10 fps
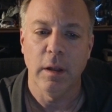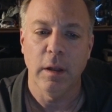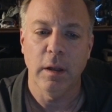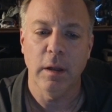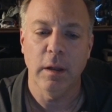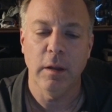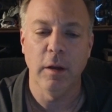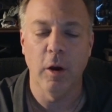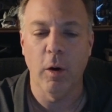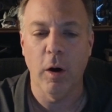uh, you
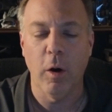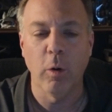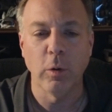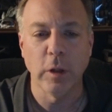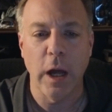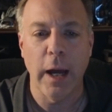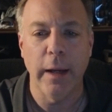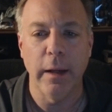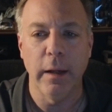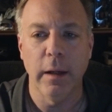know, a whole
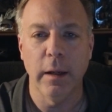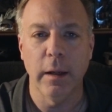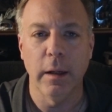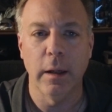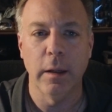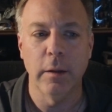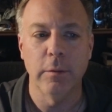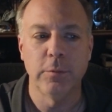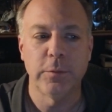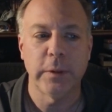lot
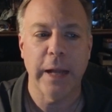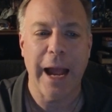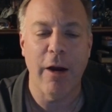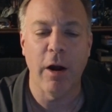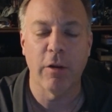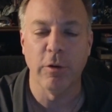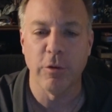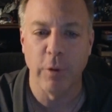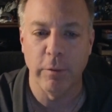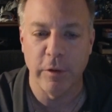of character
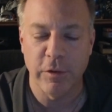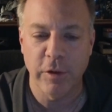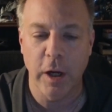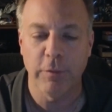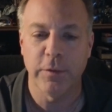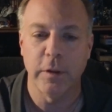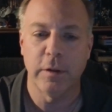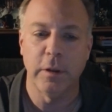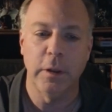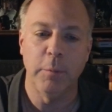driven stuff that
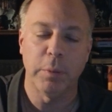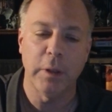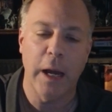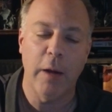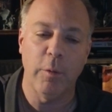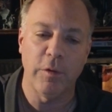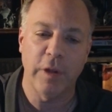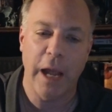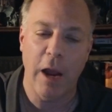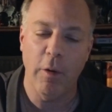the plot was
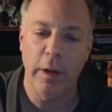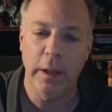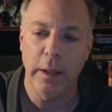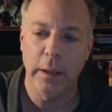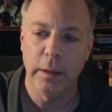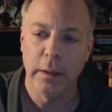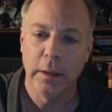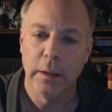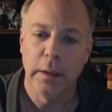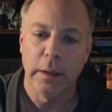carrying
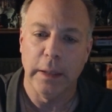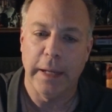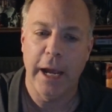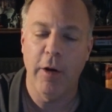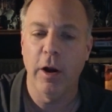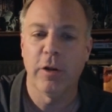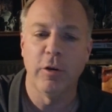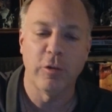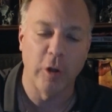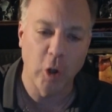the
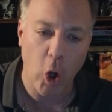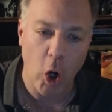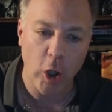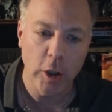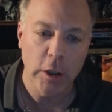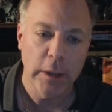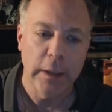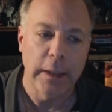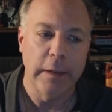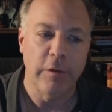characters along
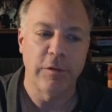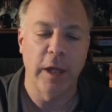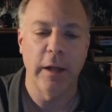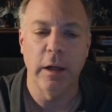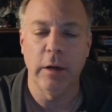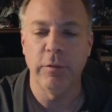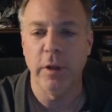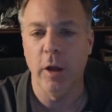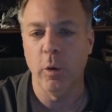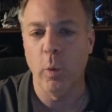instead of the
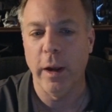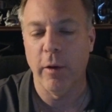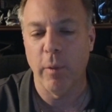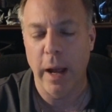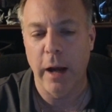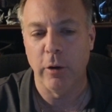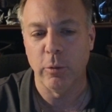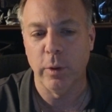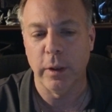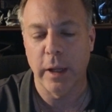other way around,
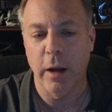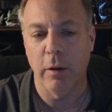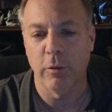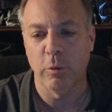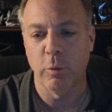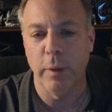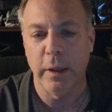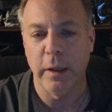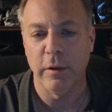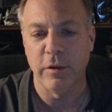where the characters were
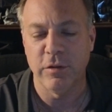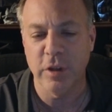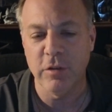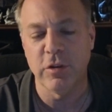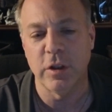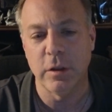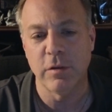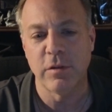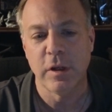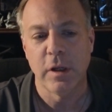making
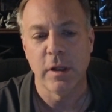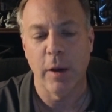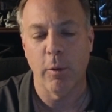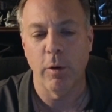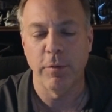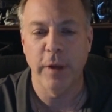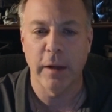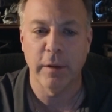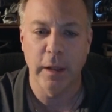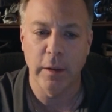decisions that were
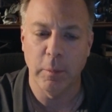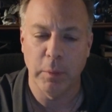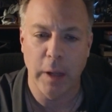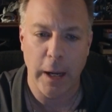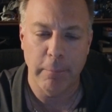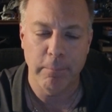affecting the plot.